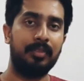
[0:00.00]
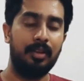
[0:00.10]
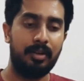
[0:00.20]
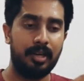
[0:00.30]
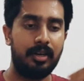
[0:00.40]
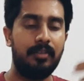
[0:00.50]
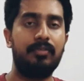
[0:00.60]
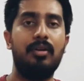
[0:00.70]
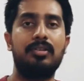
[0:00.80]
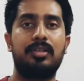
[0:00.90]
you can, of
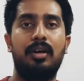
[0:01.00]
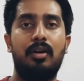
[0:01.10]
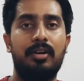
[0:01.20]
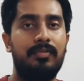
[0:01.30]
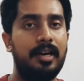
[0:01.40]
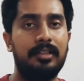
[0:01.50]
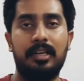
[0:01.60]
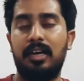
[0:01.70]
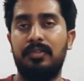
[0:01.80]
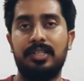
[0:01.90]
course, glorify the
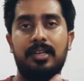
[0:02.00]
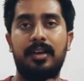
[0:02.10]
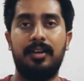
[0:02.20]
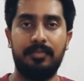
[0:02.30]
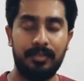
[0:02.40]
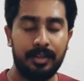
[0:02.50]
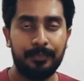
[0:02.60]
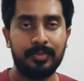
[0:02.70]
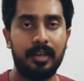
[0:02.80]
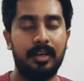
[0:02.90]
lover's love
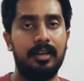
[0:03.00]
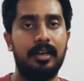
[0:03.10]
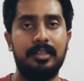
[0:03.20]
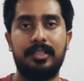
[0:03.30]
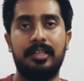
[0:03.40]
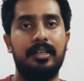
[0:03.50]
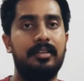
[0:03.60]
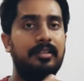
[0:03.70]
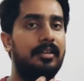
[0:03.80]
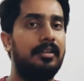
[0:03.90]
and say
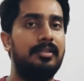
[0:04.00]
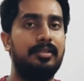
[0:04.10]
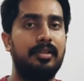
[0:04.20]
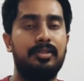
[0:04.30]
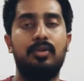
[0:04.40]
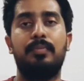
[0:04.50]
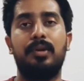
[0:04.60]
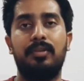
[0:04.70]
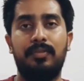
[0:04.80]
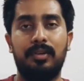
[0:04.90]
that it's so
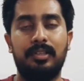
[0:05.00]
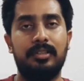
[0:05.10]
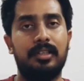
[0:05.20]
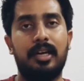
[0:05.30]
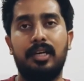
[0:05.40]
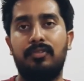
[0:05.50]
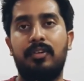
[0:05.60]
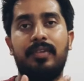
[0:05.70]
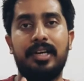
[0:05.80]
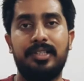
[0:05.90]
beautiful, the kind of
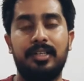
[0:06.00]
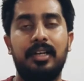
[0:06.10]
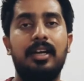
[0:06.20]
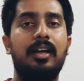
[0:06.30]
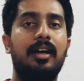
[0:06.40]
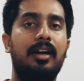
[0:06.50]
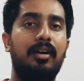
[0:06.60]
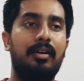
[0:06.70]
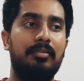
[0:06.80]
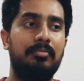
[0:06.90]
affection
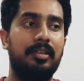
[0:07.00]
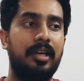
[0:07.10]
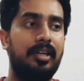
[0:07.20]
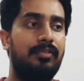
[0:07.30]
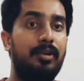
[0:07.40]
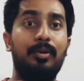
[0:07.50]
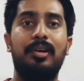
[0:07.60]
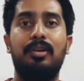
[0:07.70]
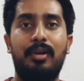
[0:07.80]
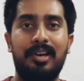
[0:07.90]
or the kind of
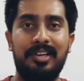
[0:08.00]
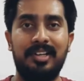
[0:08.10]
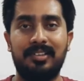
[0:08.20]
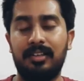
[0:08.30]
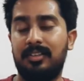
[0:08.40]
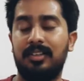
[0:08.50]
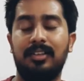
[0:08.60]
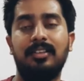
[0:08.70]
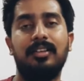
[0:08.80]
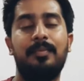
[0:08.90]
loyalty that
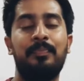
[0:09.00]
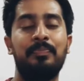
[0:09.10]
the